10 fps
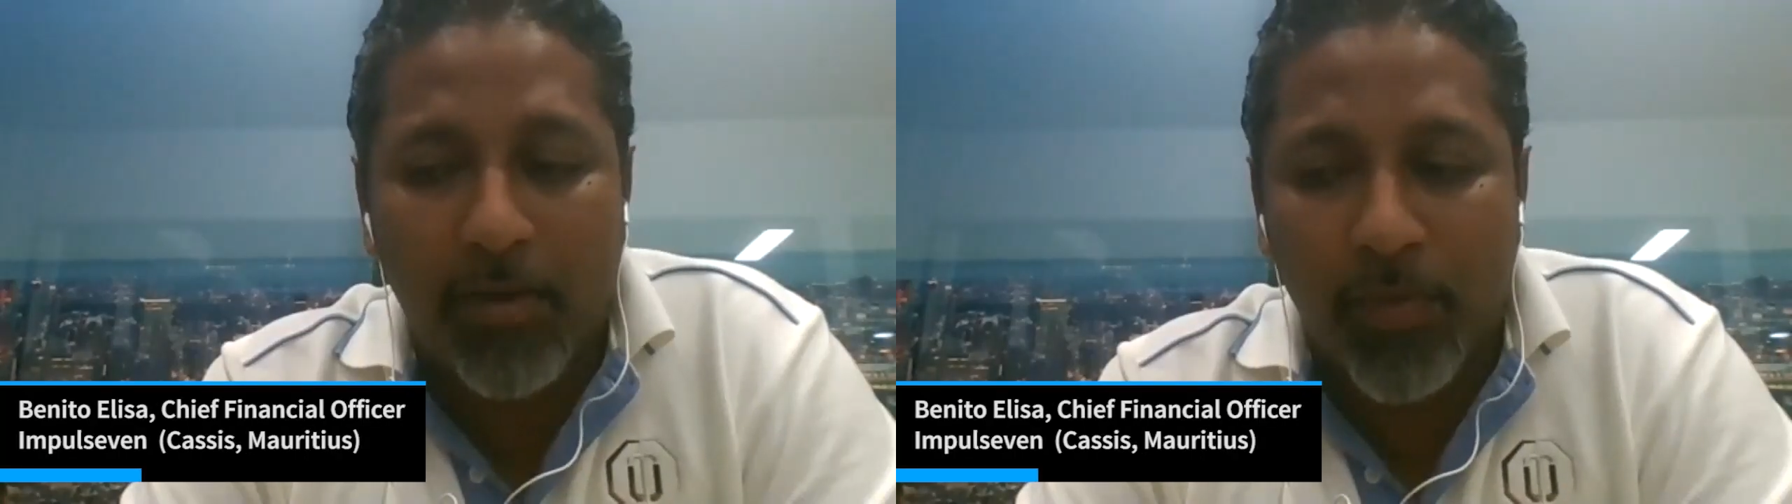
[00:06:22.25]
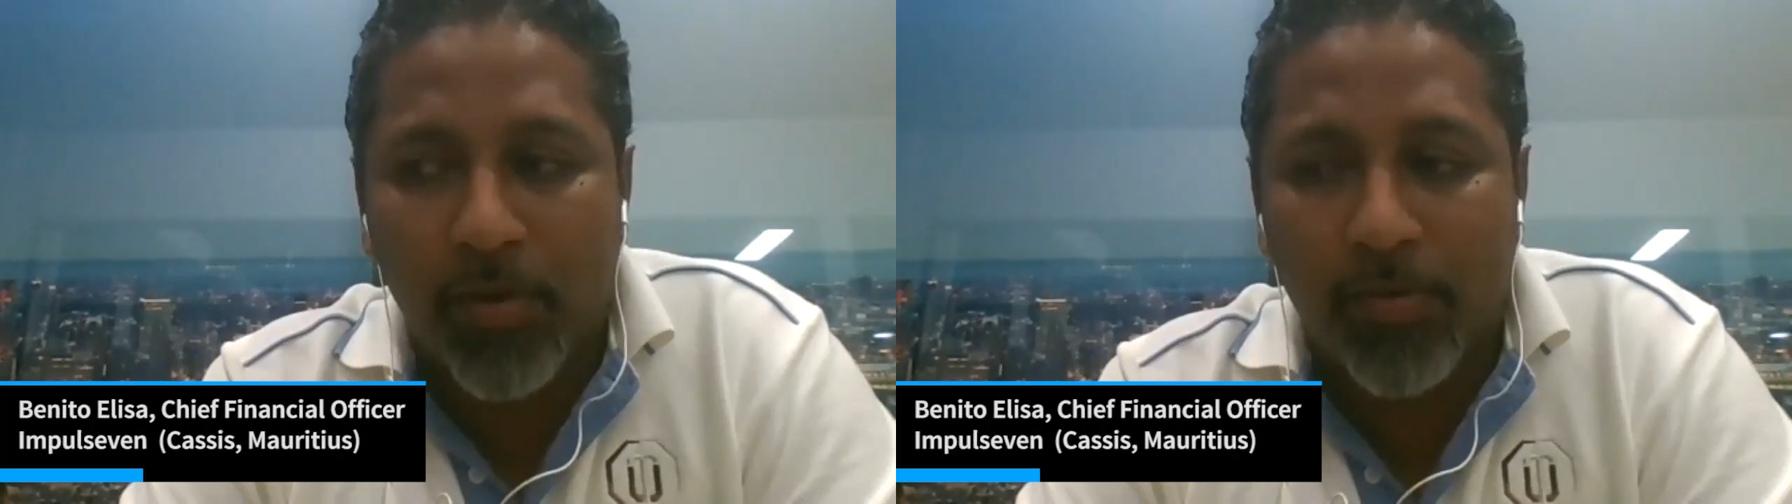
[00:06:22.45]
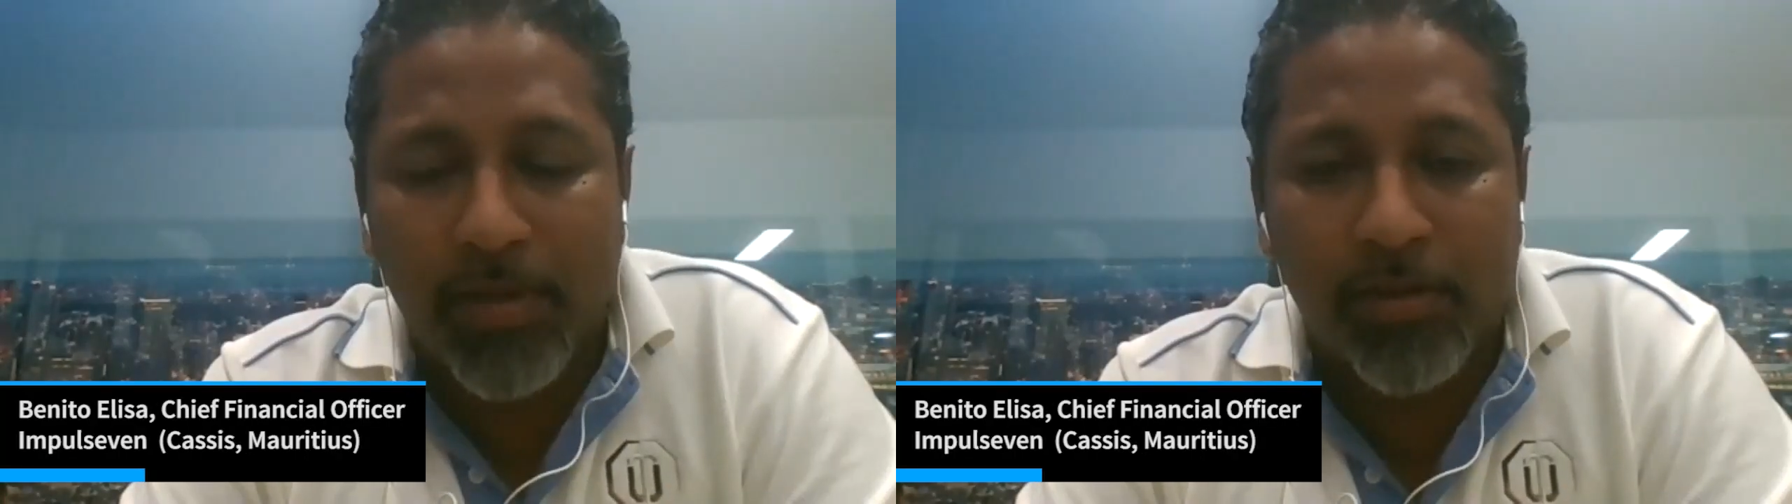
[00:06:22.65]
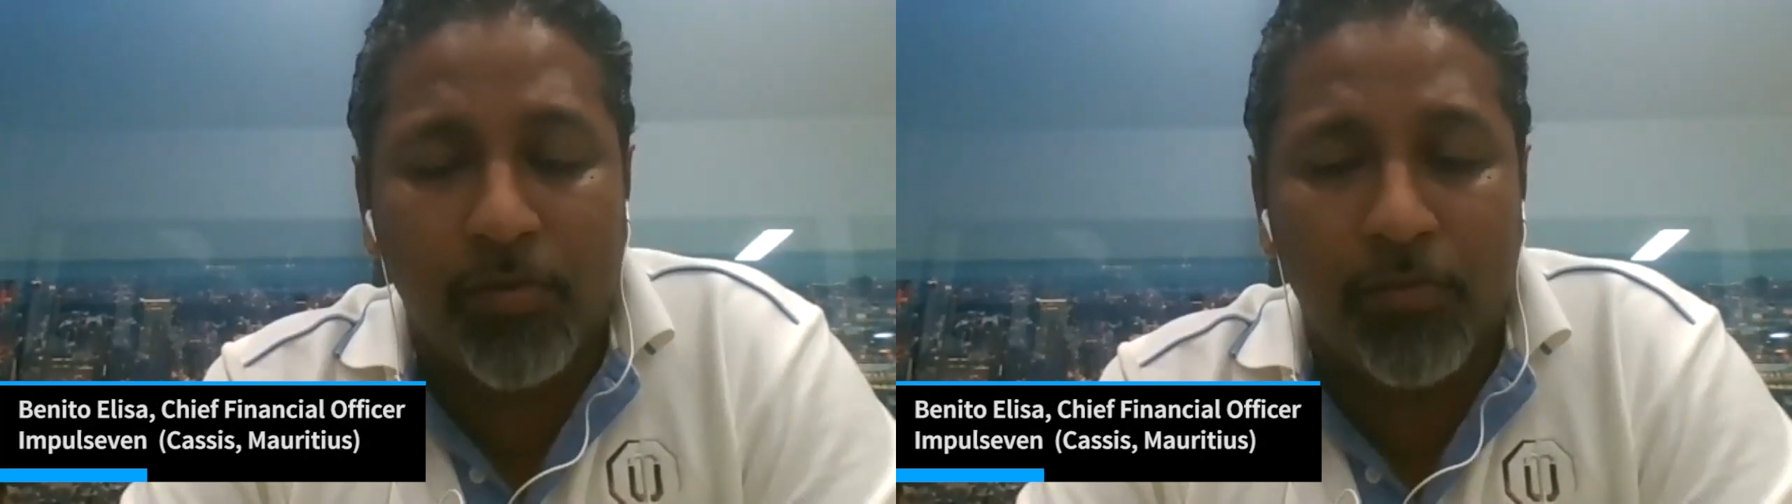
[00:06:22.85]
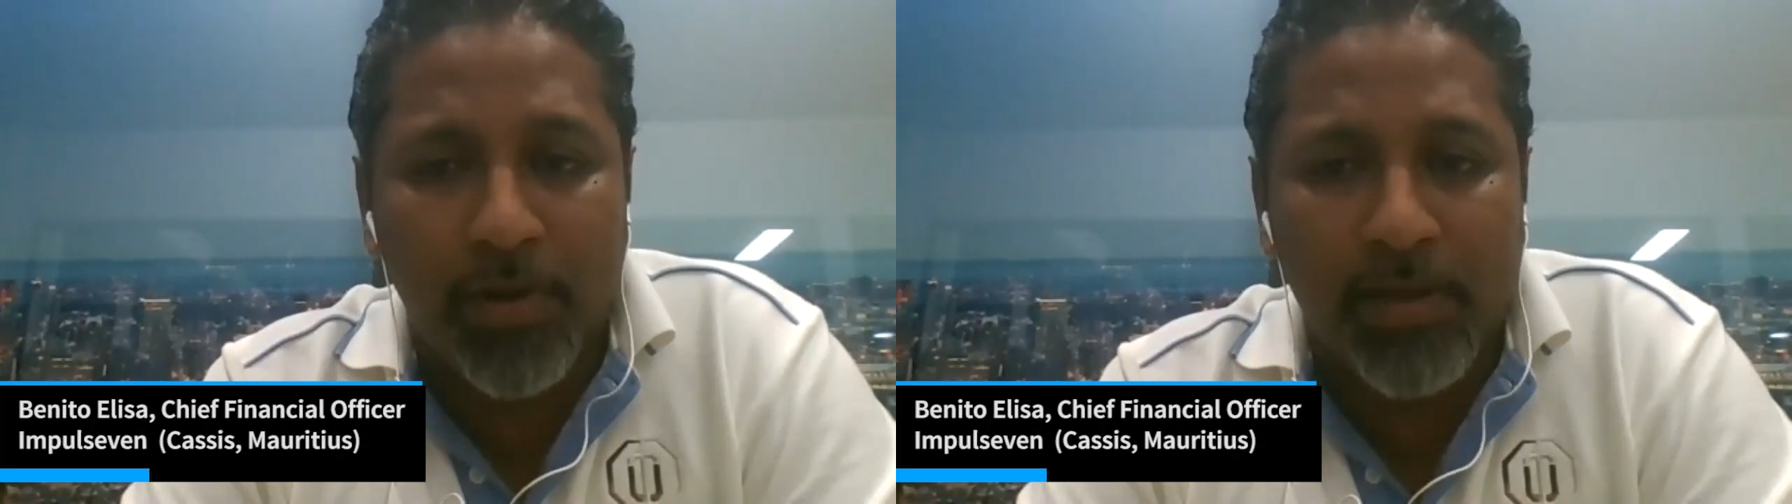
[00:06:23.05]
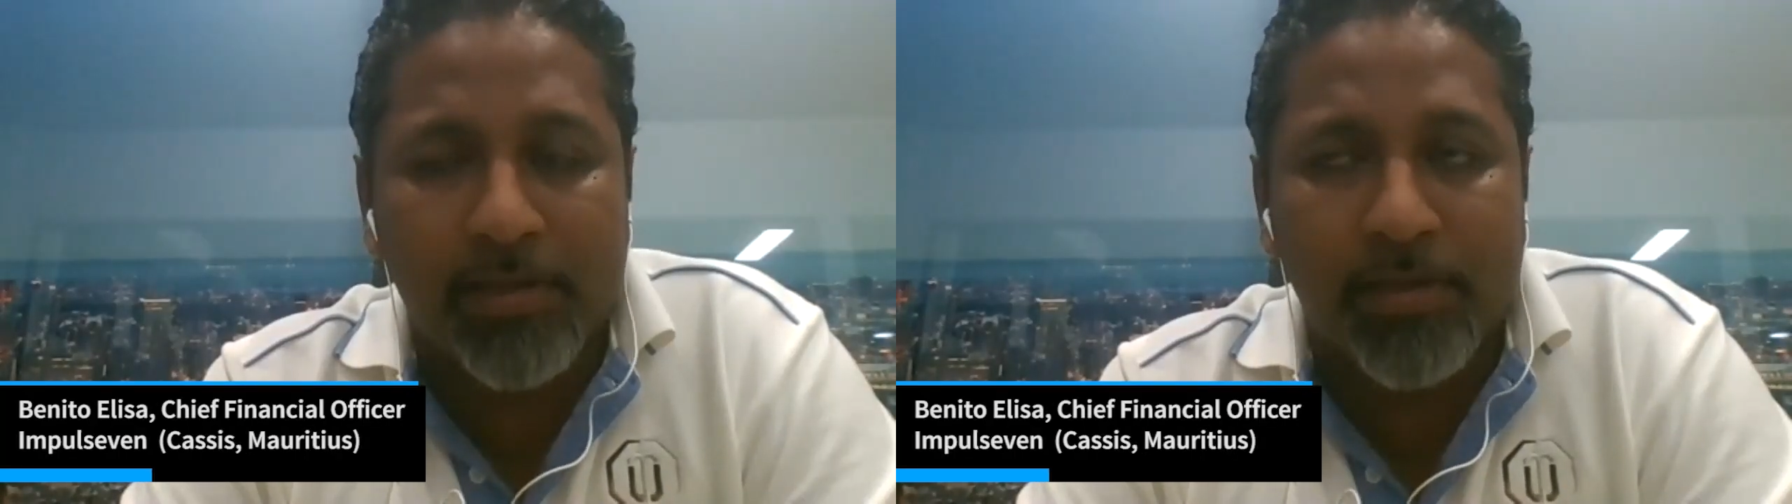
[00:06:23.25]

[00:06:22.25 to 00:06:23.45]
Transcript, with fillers: we are going to release